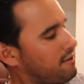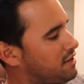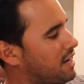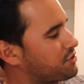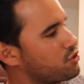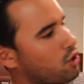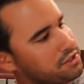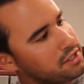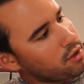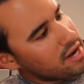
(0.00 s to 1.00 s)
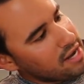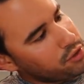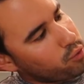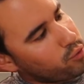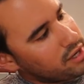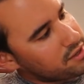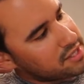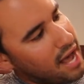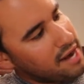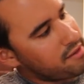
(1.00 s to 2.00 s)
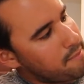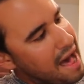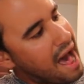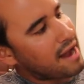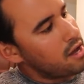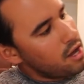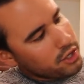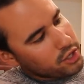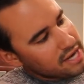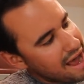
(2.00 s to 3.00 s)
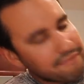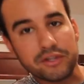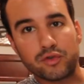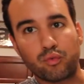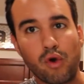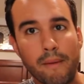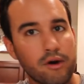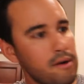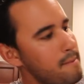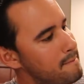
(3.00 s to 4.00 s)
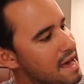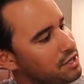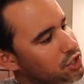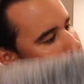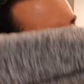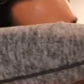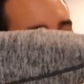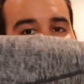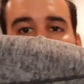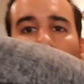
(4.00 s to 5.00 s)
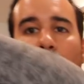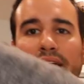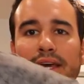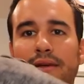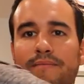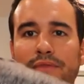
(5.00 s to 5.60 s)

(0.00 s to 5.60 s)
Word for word: if you guys are noticing already on the rear side of the back, you're gonna have this rubber mesh pocket